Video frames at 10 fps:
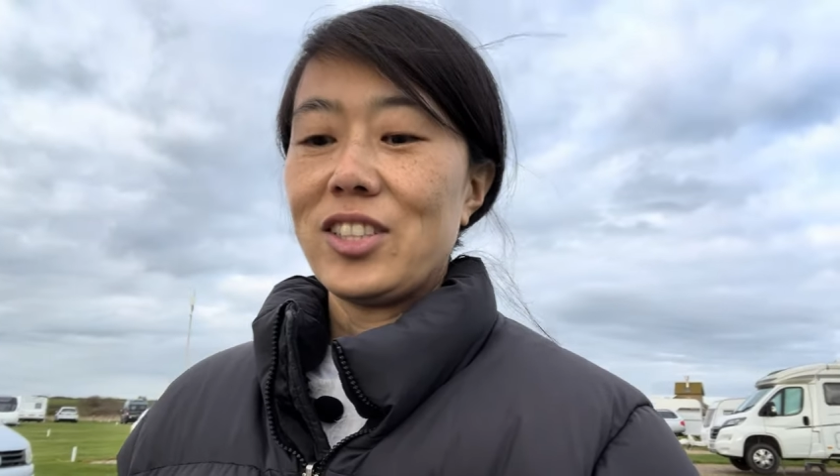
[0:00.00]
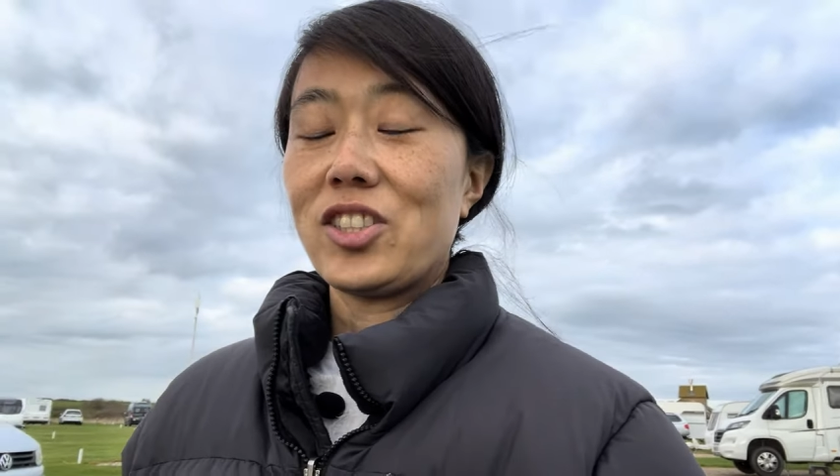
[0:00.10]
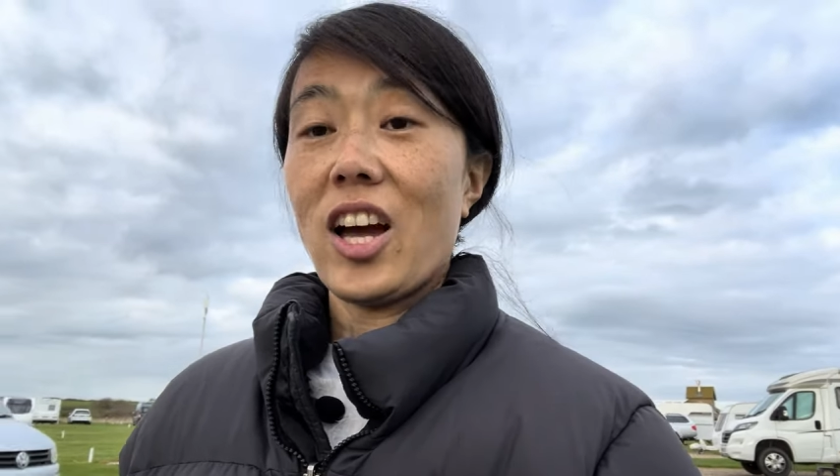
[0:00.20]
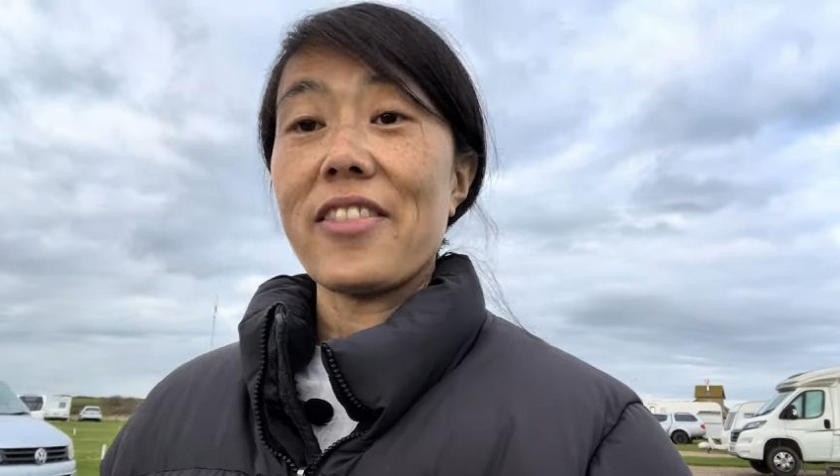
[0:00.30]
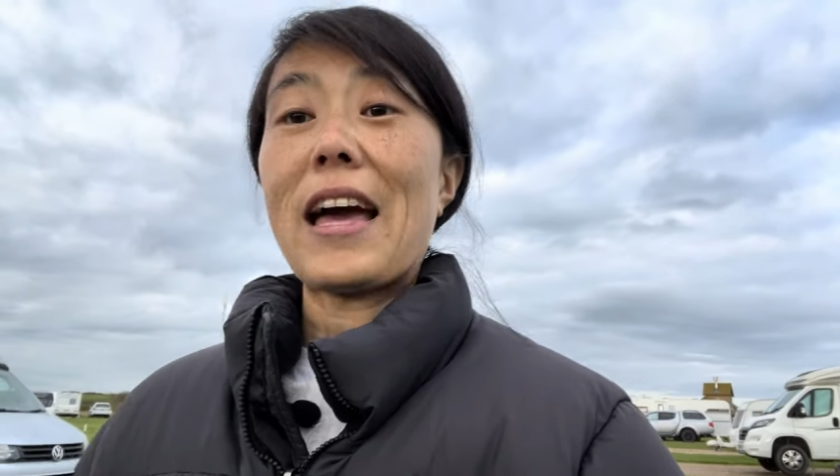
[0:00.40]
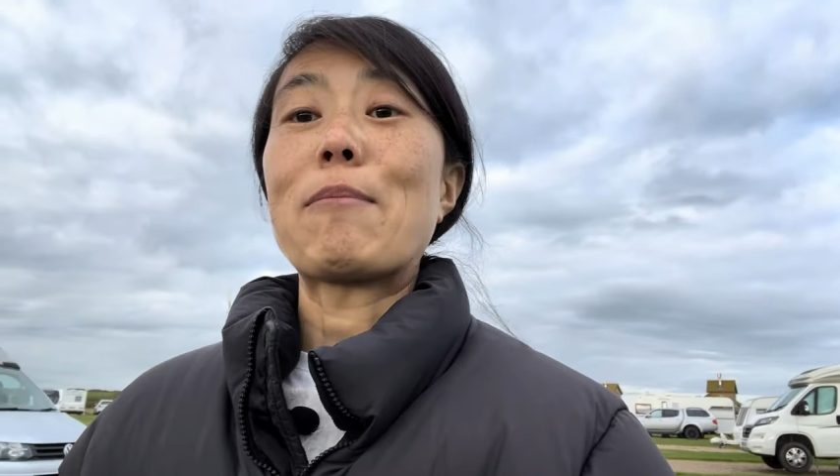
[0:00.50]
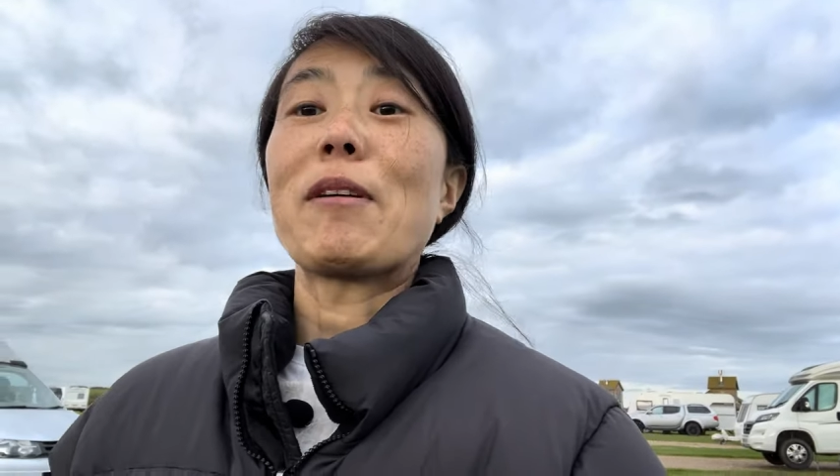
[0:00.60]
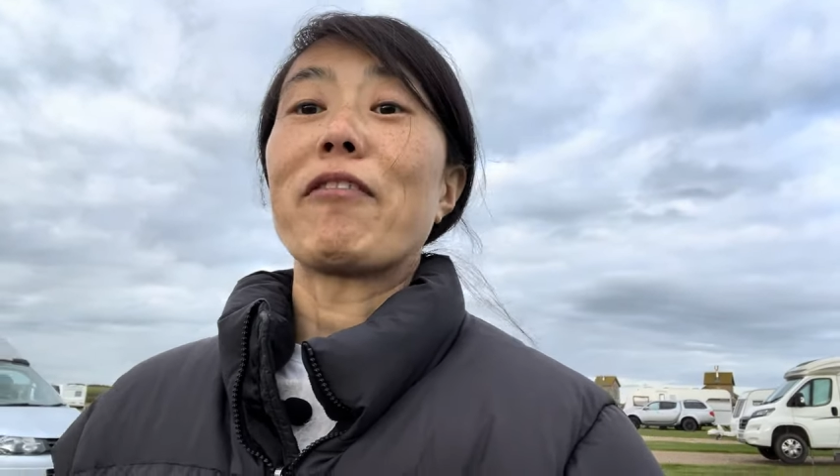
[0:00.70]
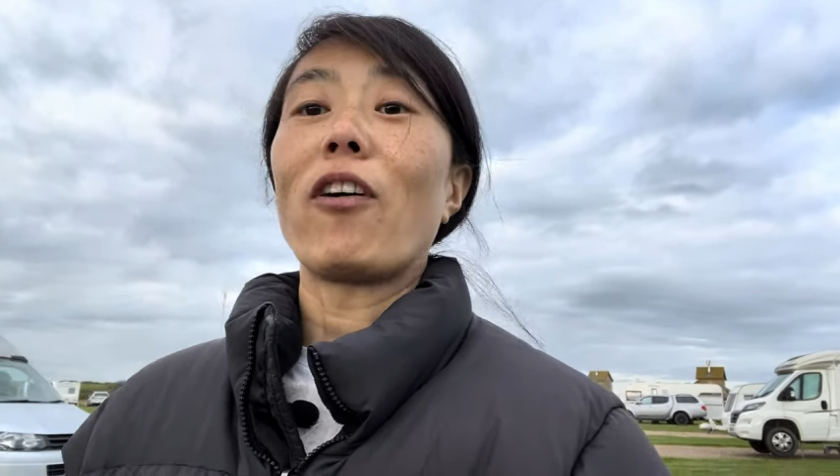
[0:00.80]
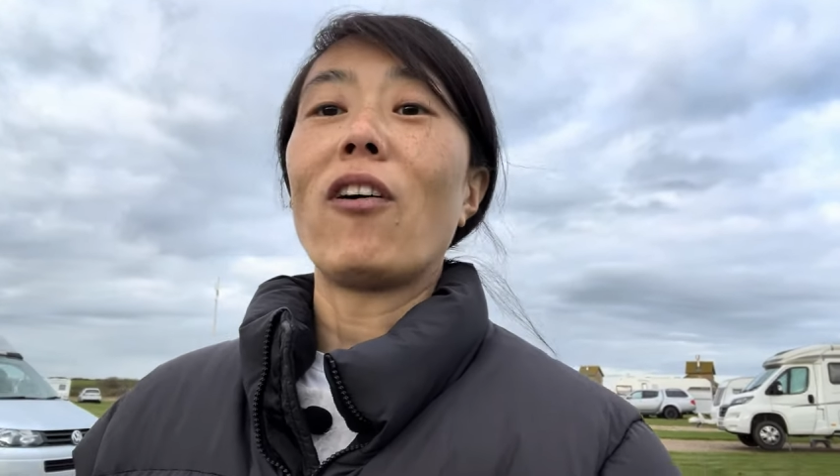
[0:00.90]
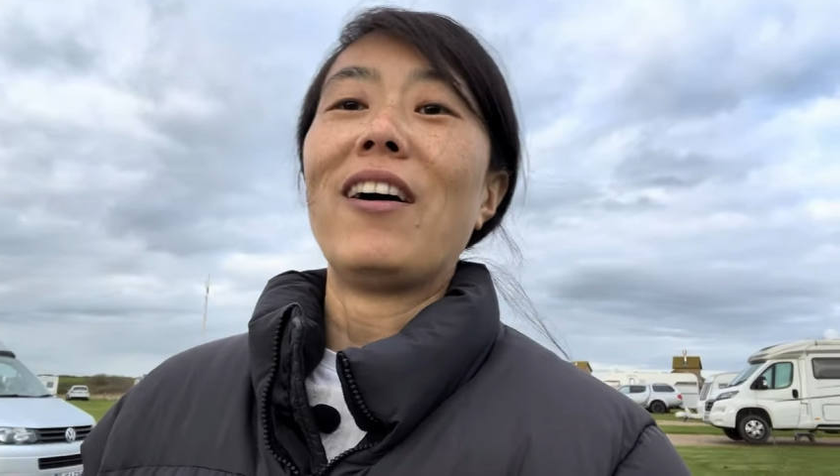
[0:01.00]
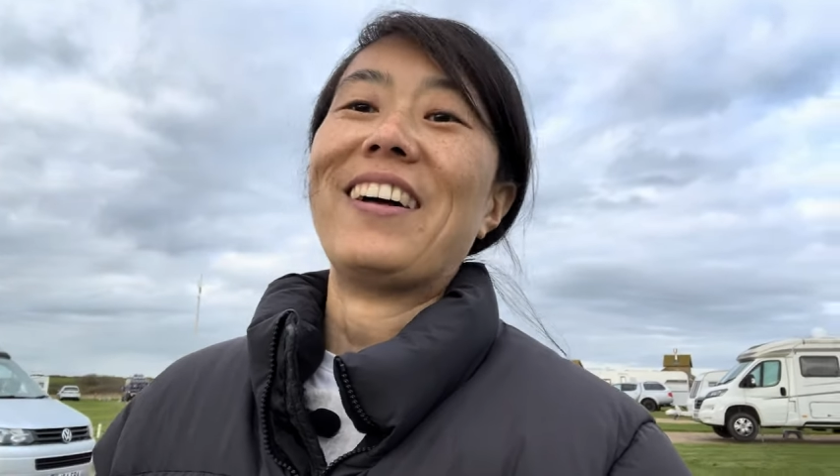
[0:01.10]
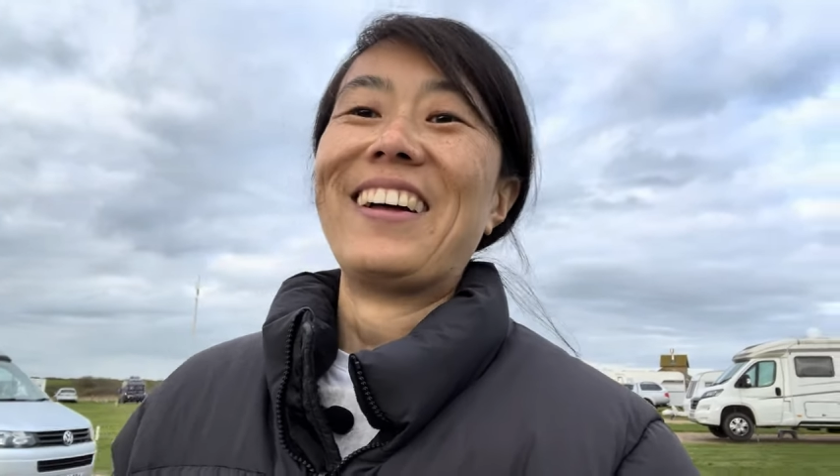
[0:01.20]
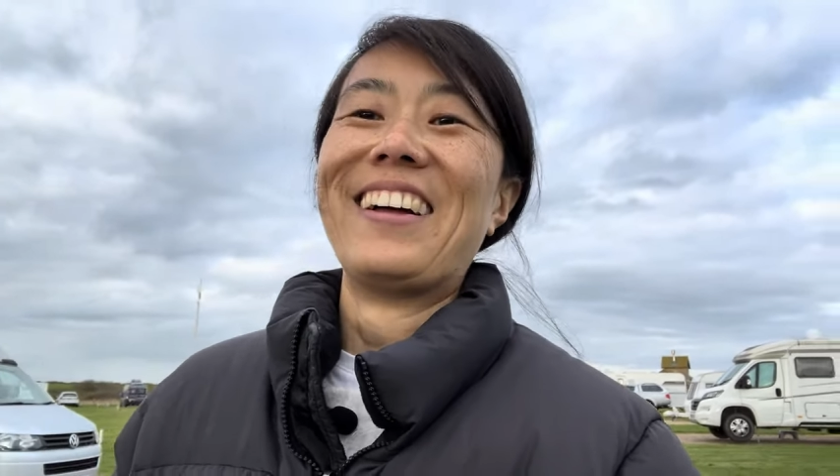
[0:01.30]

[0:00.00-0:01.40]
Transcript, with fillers: done that before.